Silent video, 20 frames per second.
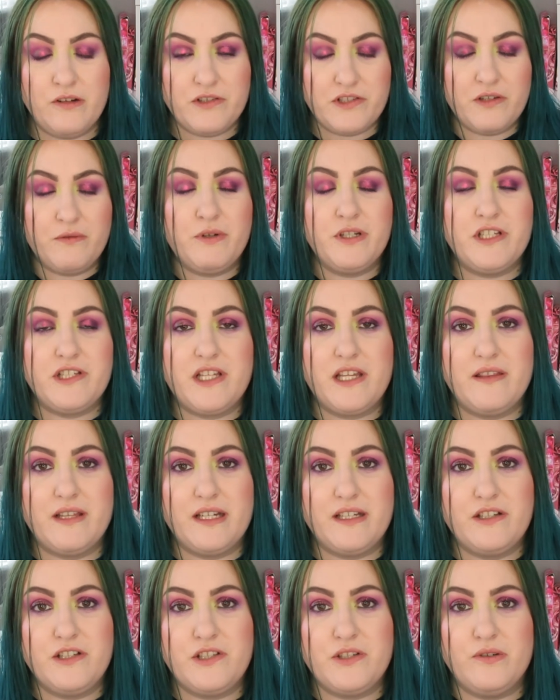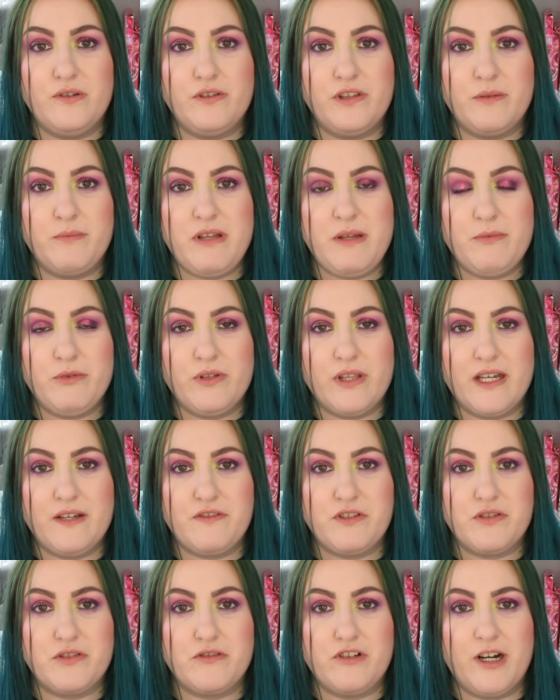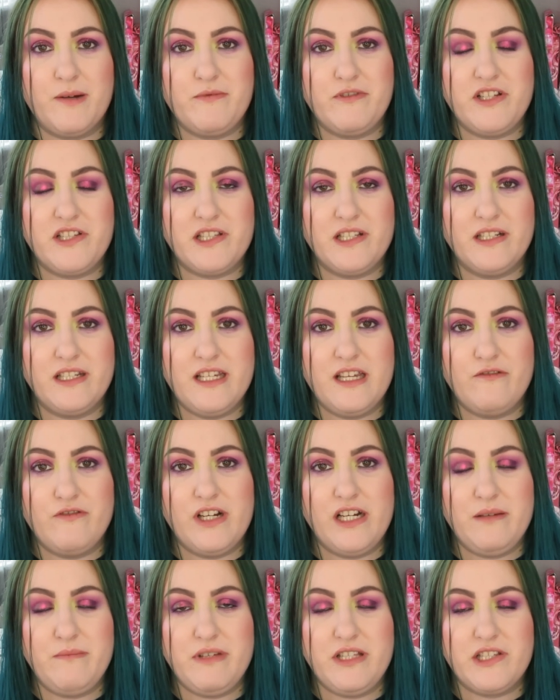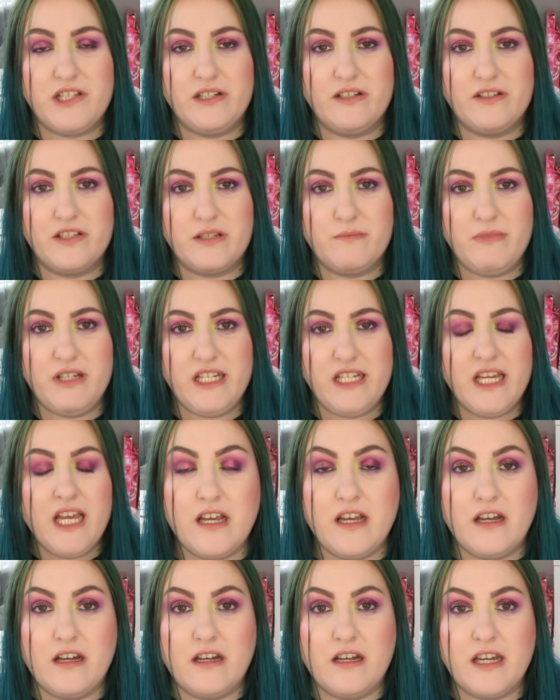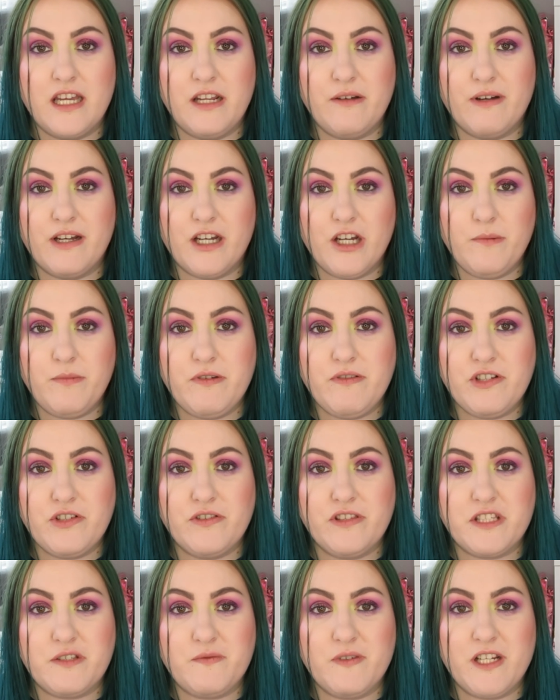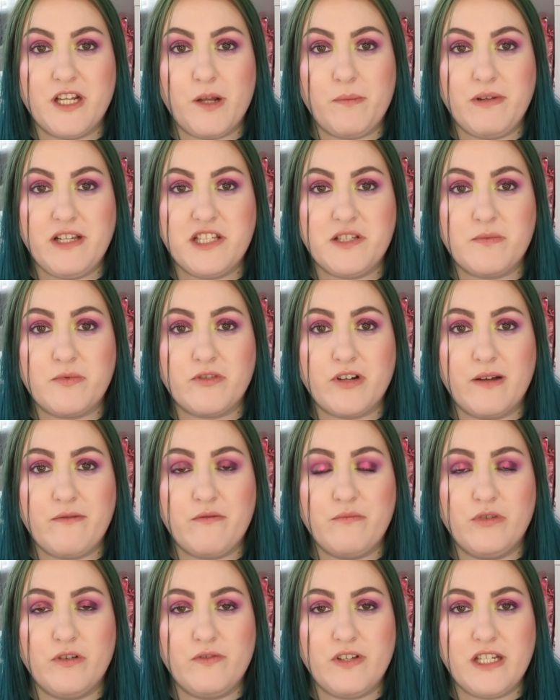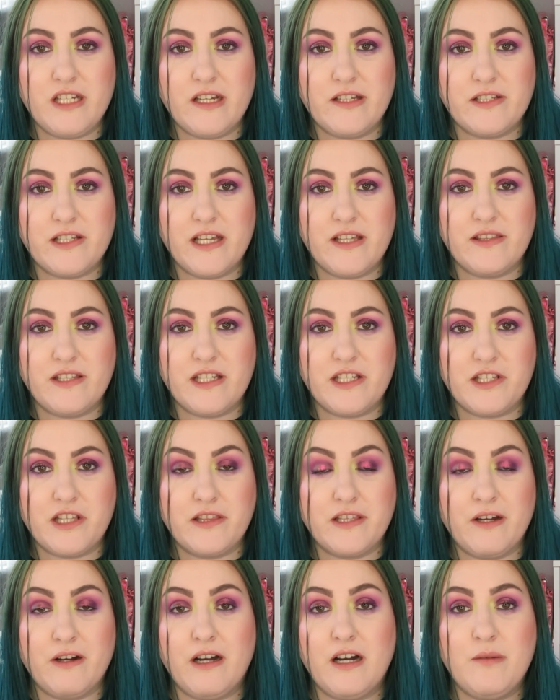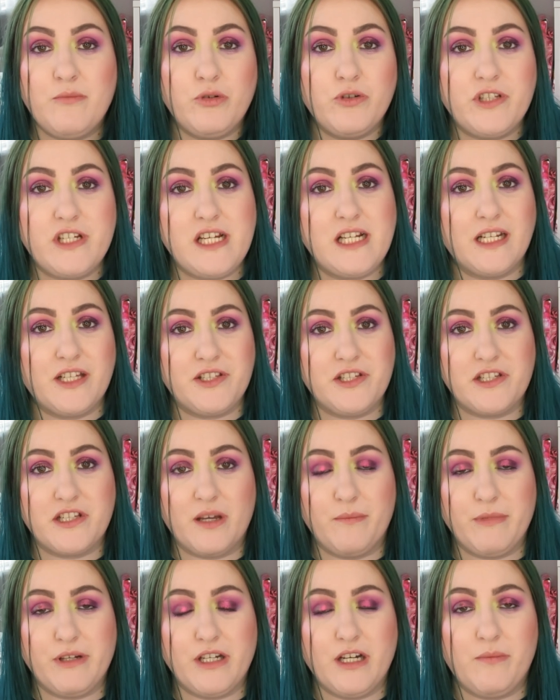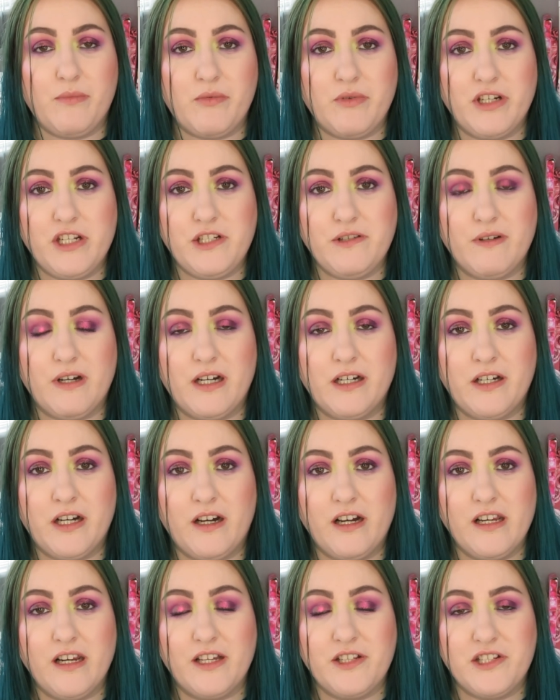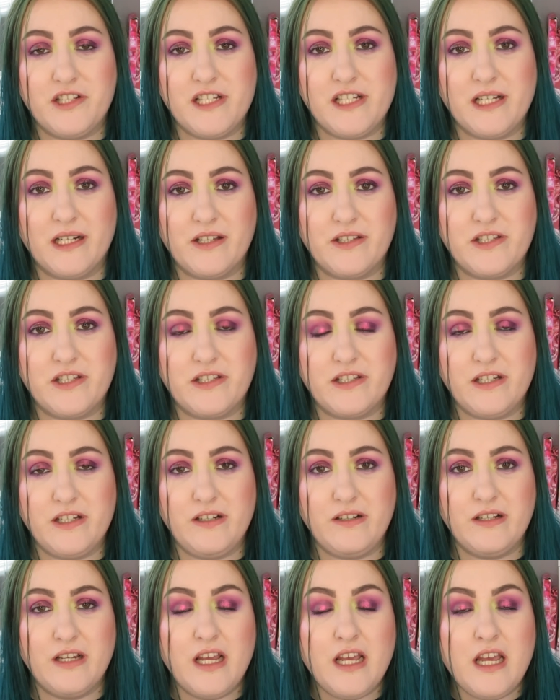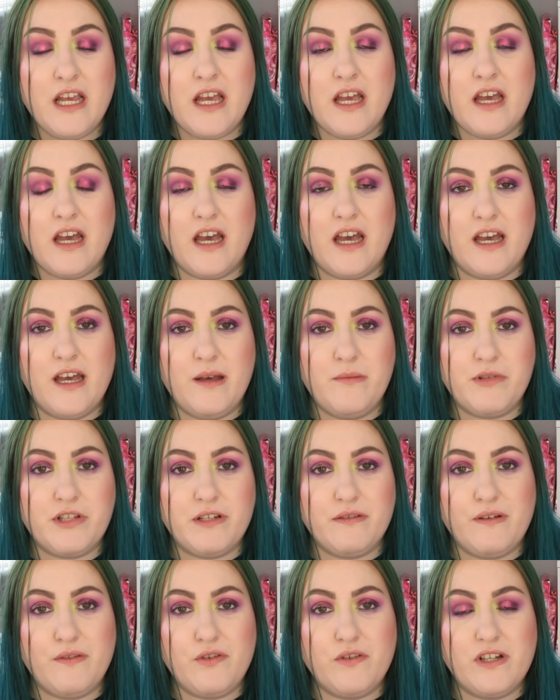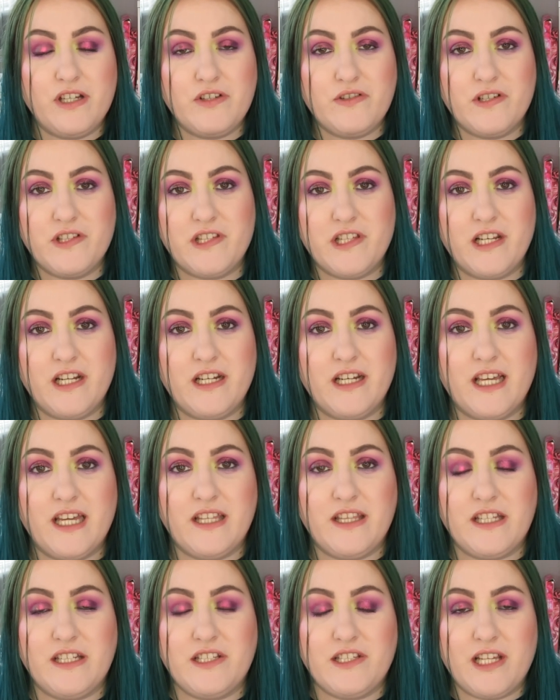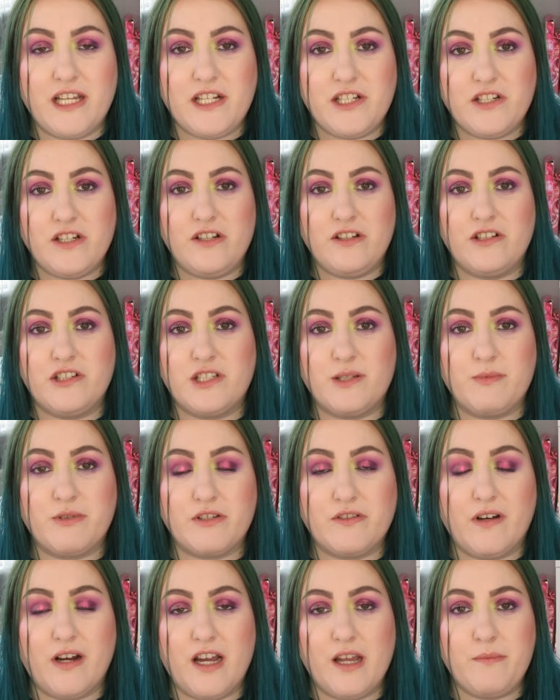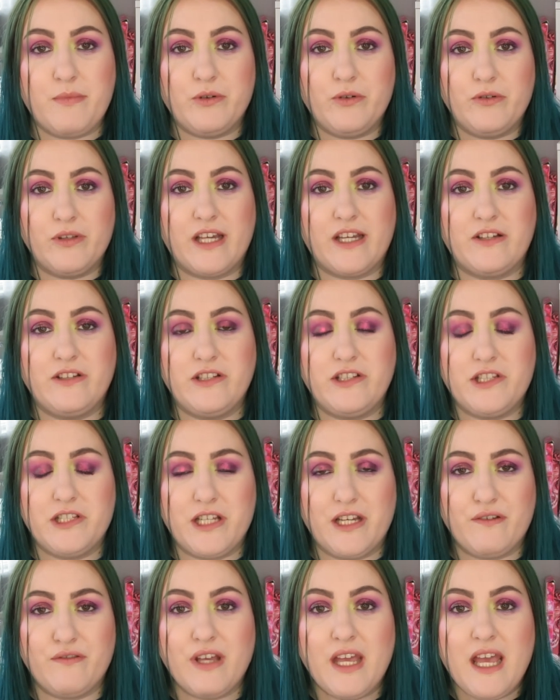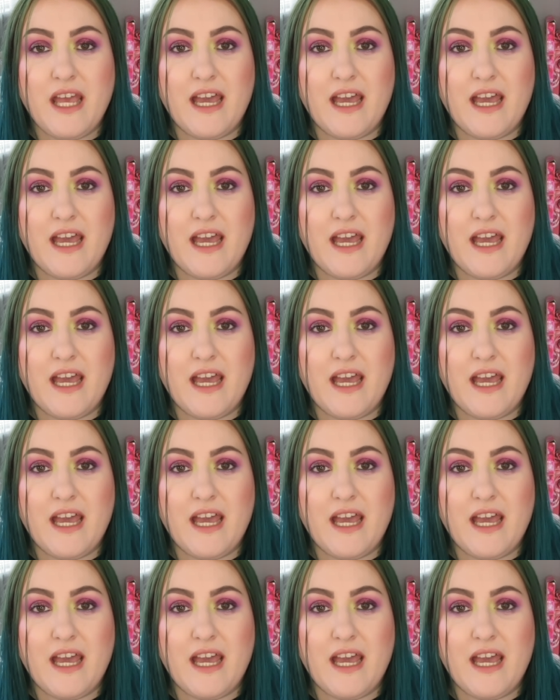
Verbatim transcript: I also want to say thank you to all the people that have subscribed recently, it really means a lot to me. Anyway, I you enjoyed this video. Please subscribe for more videos like this. There are more declutters coming up. I'm going to do a highlighter declutter soon. Um, so if you're interested in that, then stay tuned, subscribe, all that good stuff.